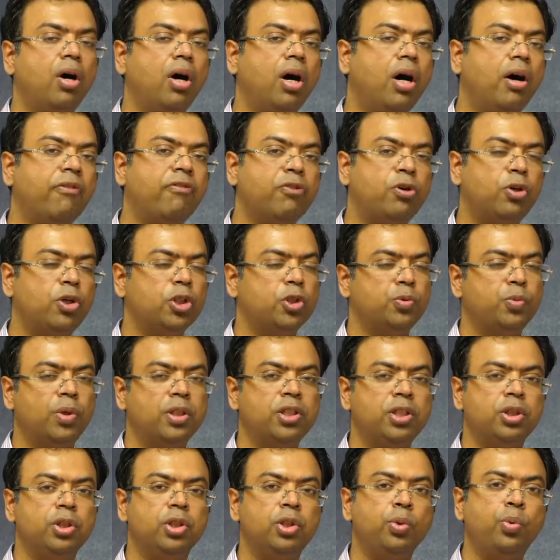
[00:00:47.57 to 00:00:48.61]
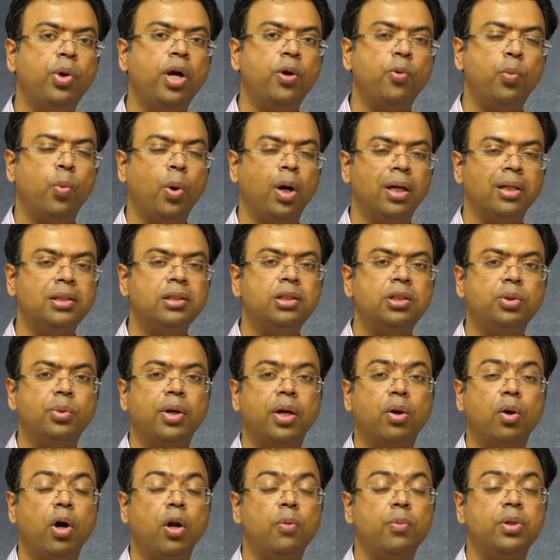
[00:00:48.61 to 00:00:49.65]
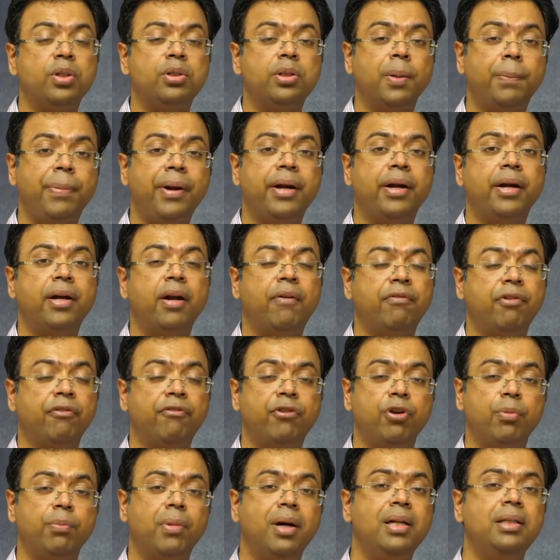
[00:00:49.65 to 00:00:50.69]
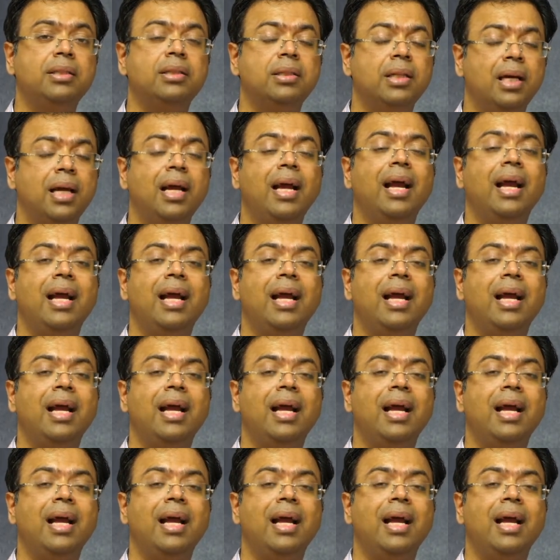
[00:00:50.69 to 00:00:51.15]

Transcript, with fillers: Of course, once you do it once, you can always repeat it after a few months